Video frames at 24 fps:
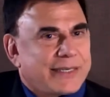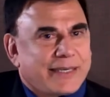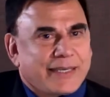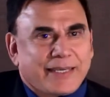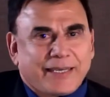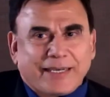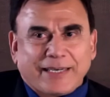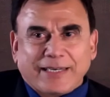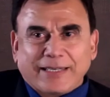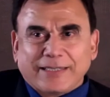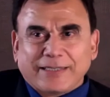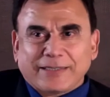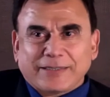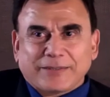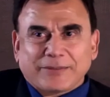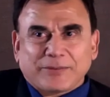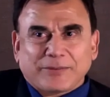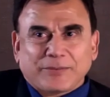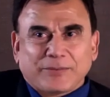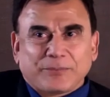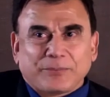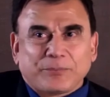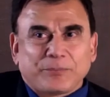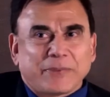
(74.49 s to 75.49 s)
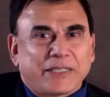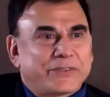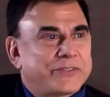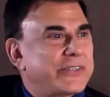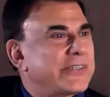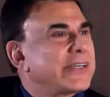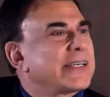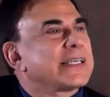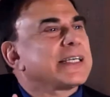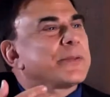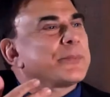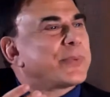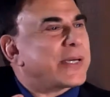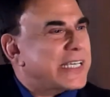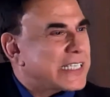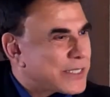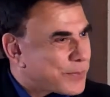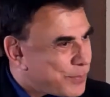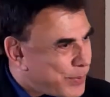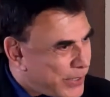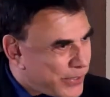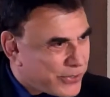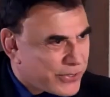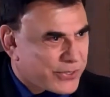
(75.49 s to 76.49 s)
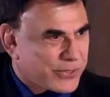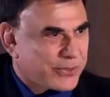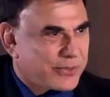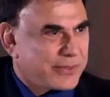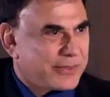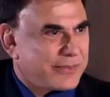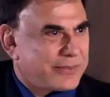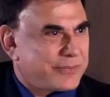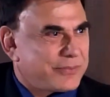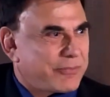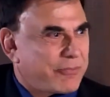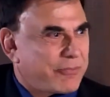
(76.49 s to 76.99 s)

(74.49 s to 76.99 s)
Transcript: and materially based person.